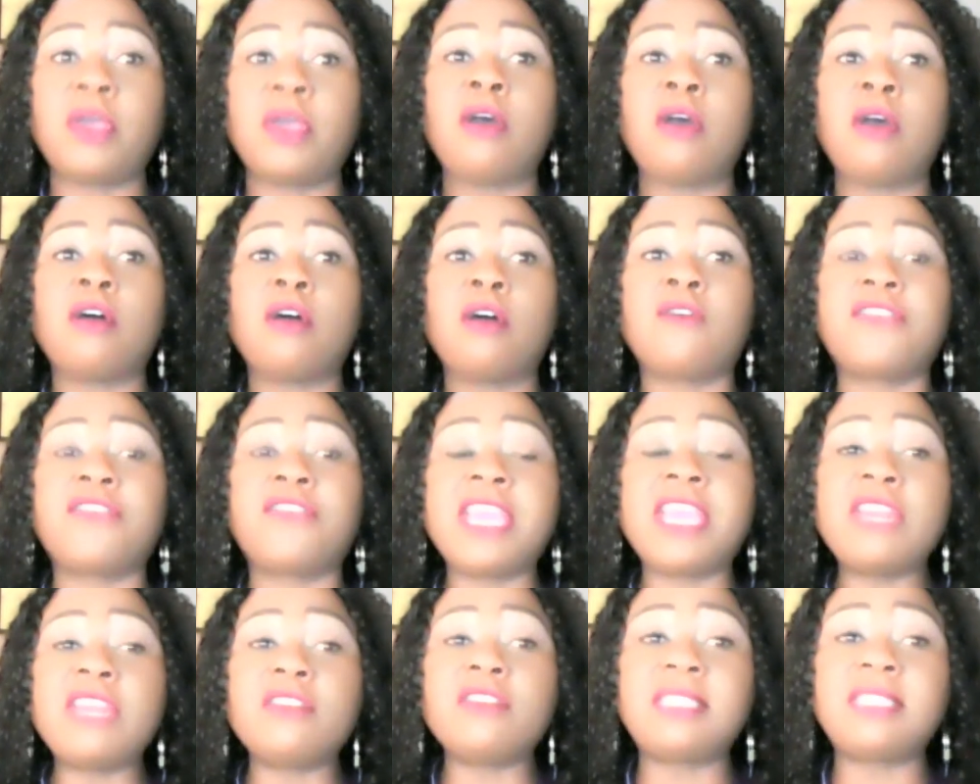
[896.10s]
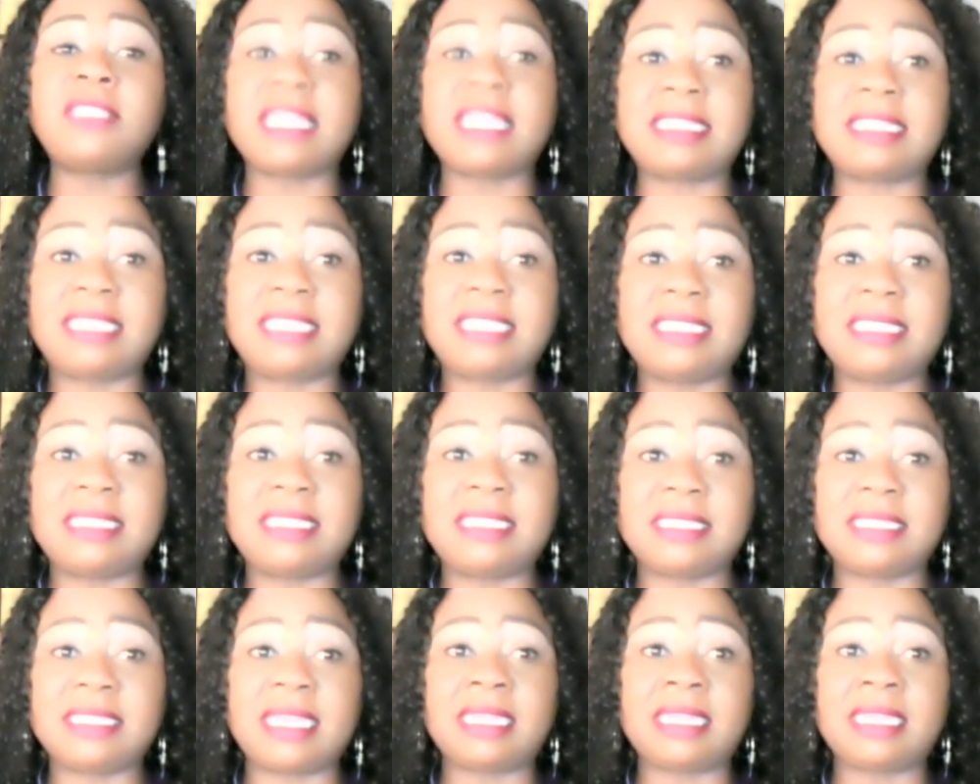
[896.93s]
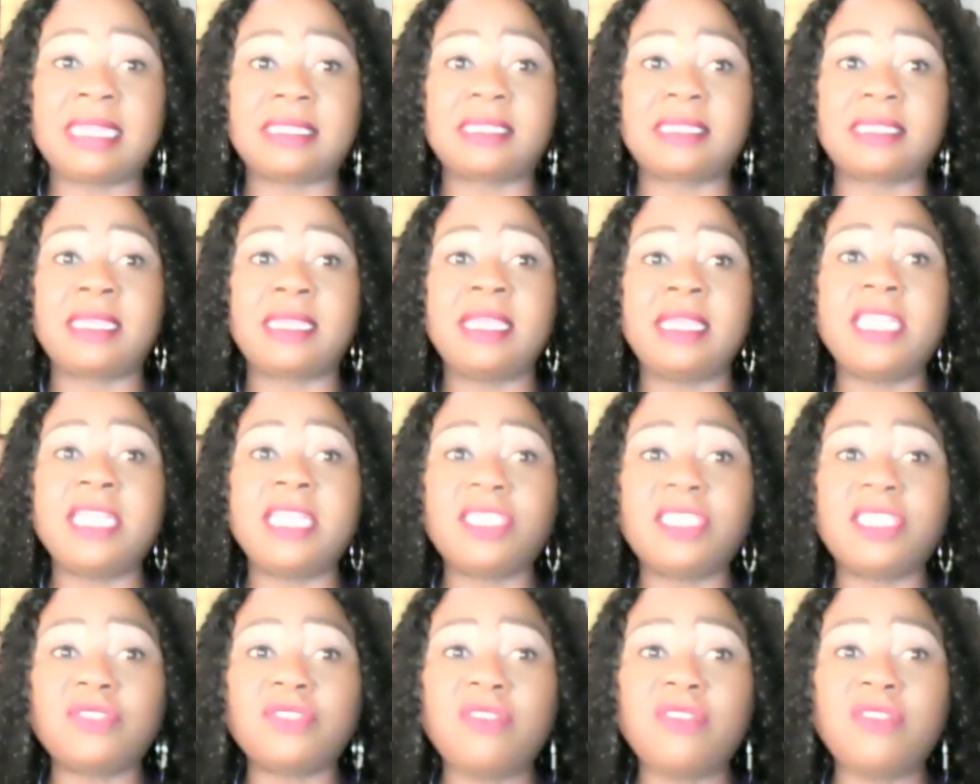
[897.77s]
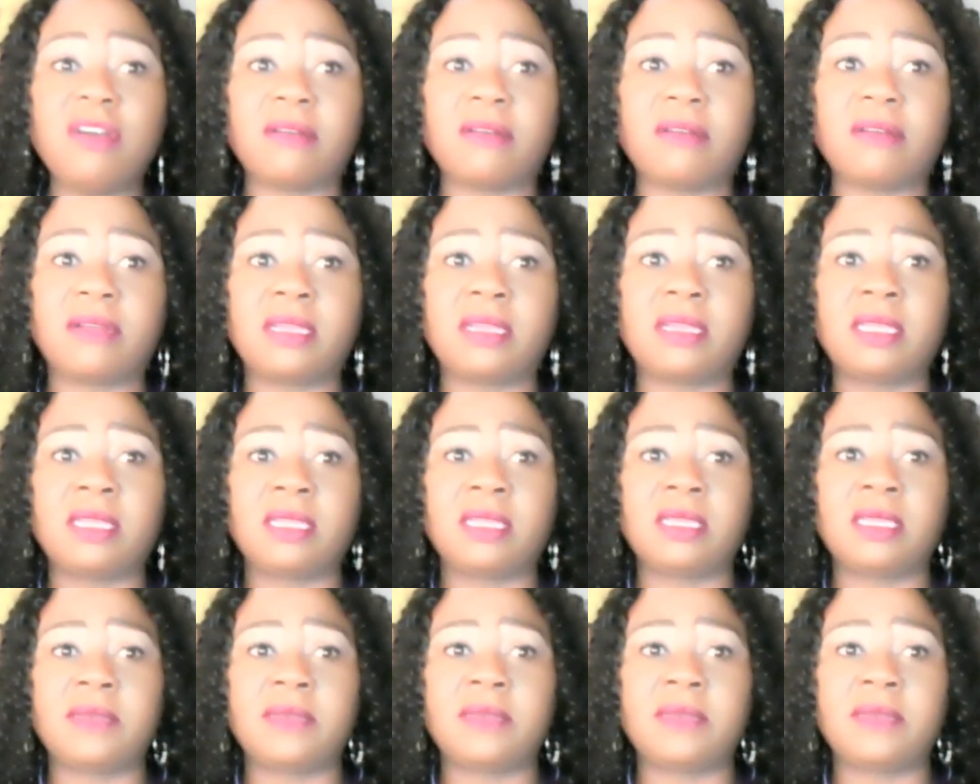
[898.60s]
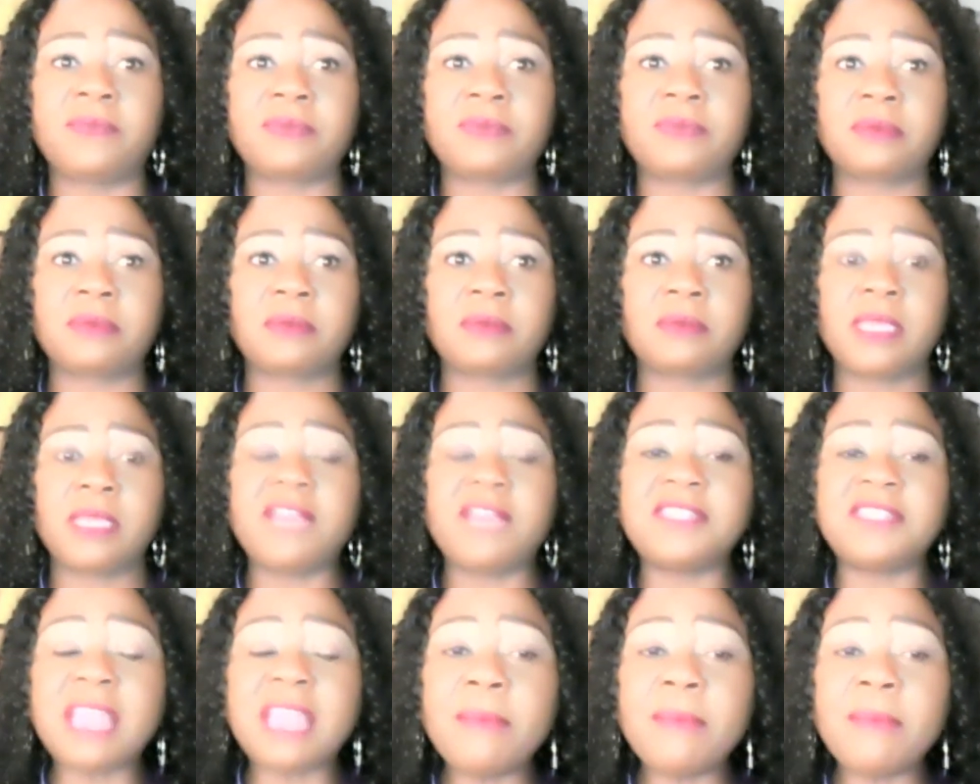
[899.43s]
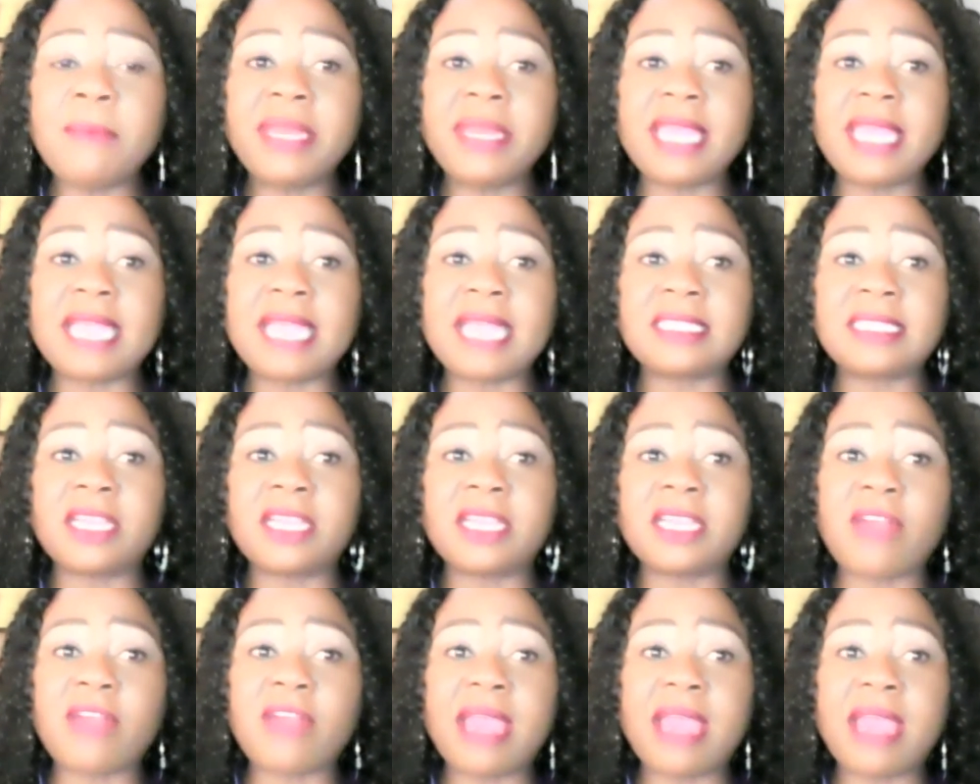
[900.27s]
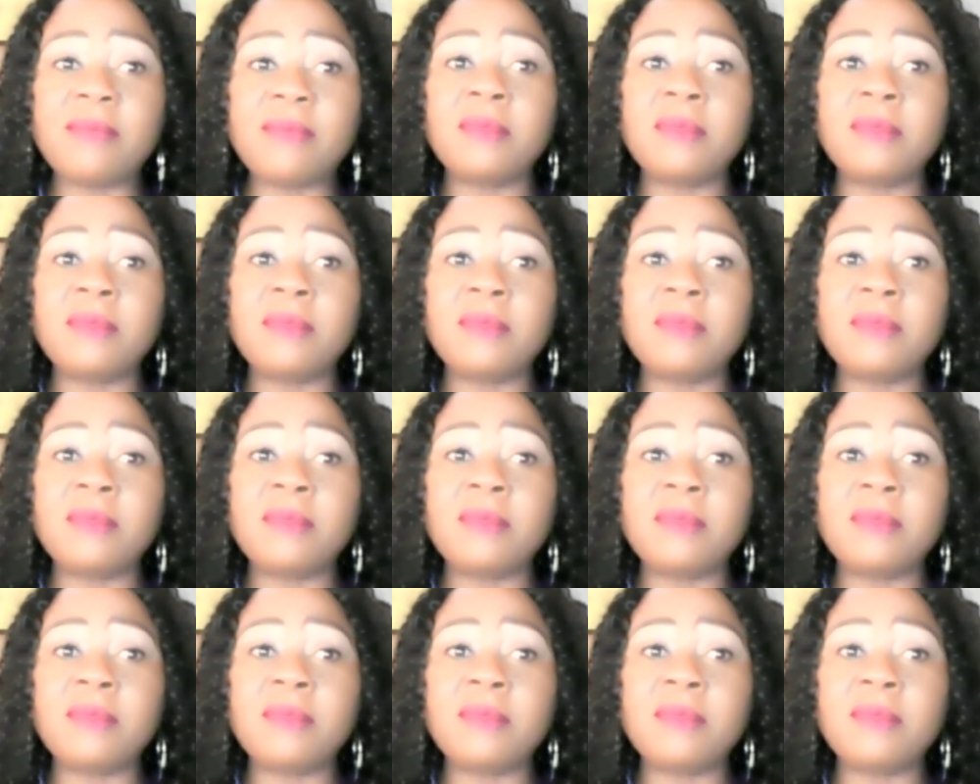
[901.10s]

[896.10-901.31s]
of innocent citizens? It's wrong. If somebody has a crime,